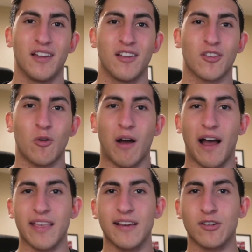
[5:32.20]
So
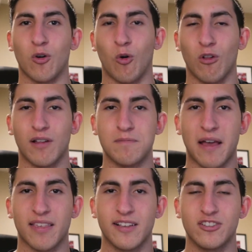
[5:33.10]
I sent Cole a
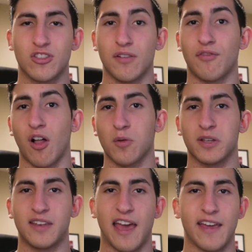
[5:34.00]
message the
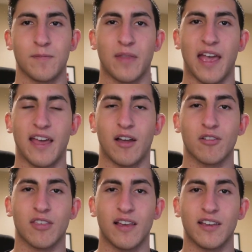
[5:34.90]
following day, and I
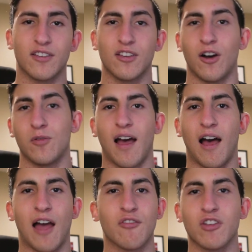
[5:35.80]
was like, yo,
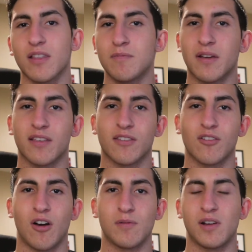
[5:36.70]
I really miss
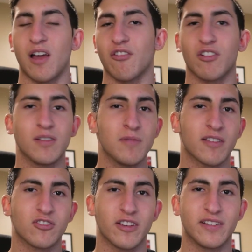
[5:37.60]
Yama, I really
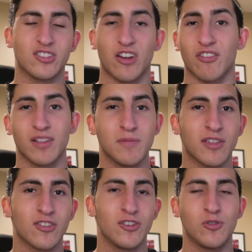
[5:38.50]
miss Ginge, I really
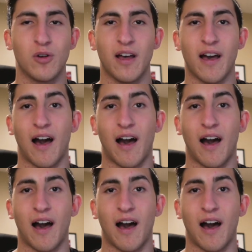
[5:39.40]
miss you.